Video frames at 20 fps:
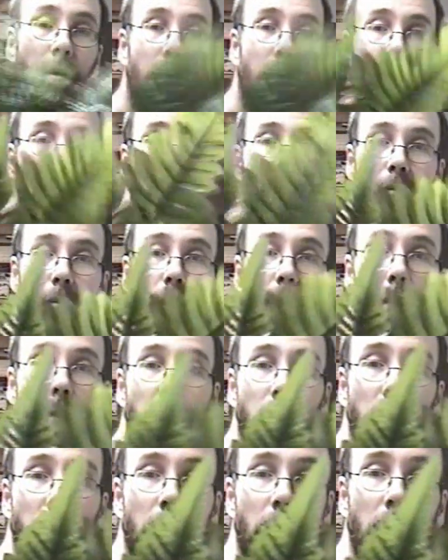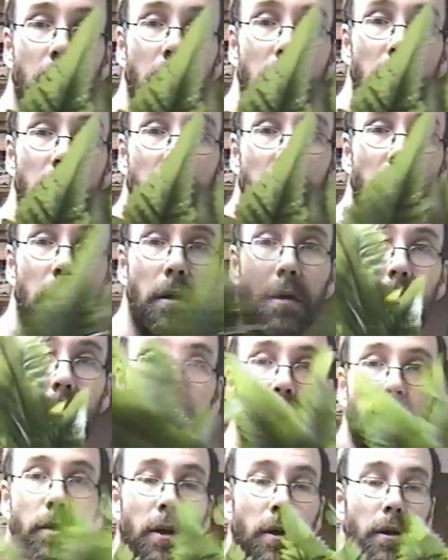This would look pretty good. That
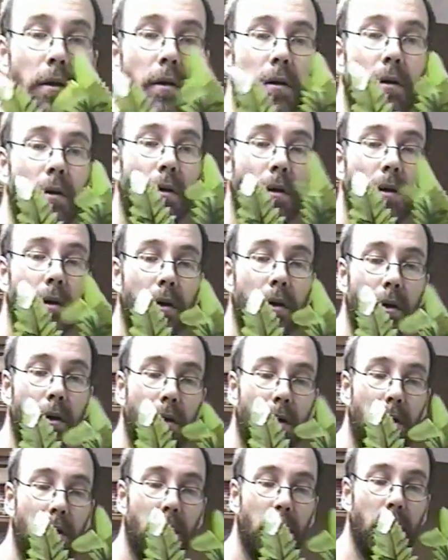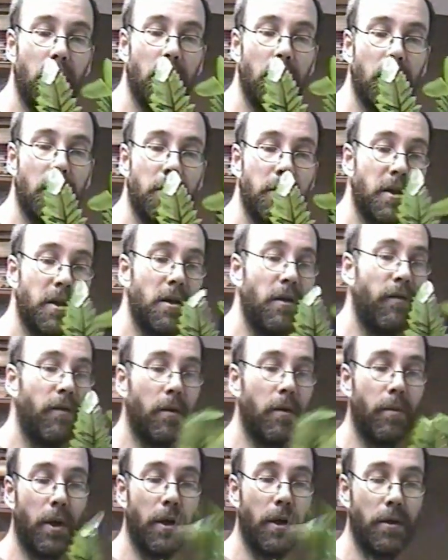looks pretty good. Especially for
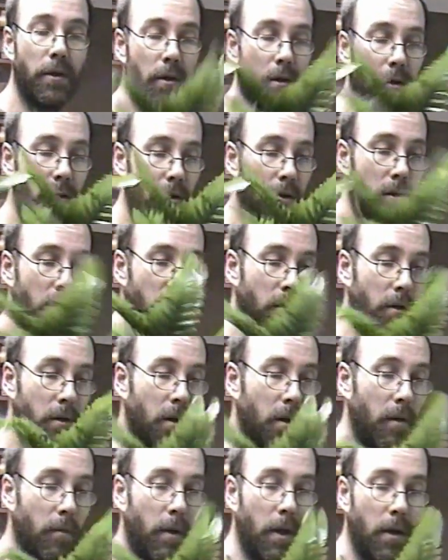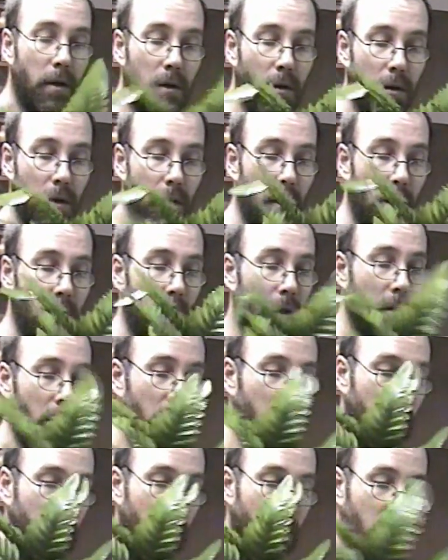the price. I mean,
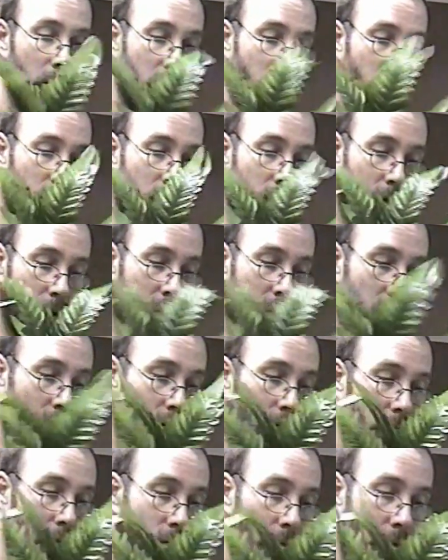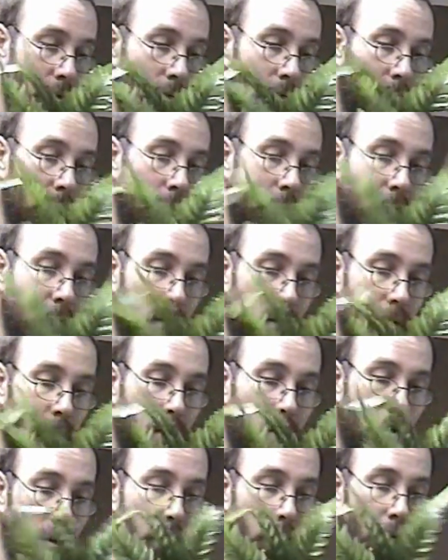1, 2,
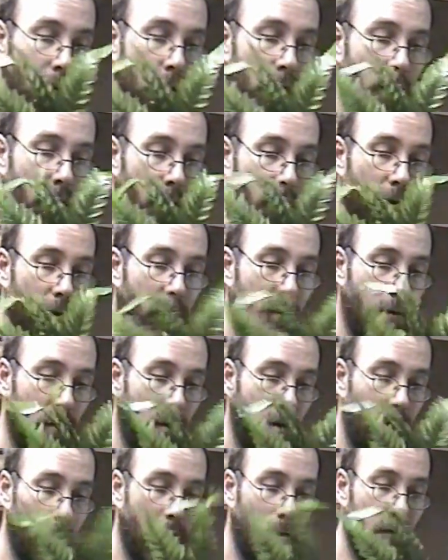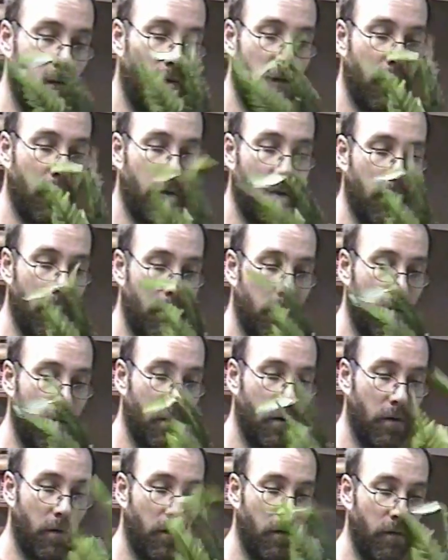3, 4,
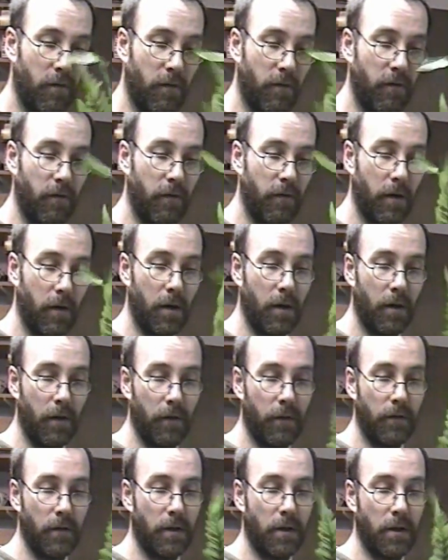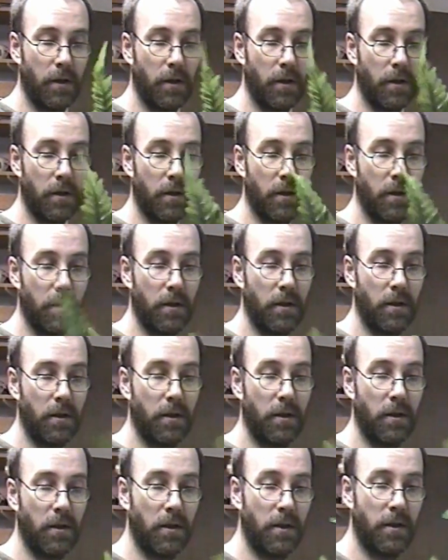5, 6,
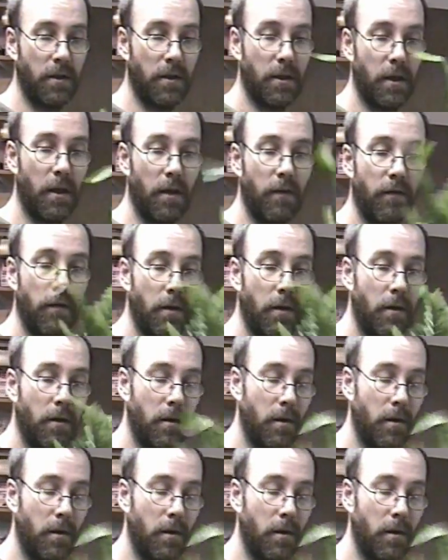7.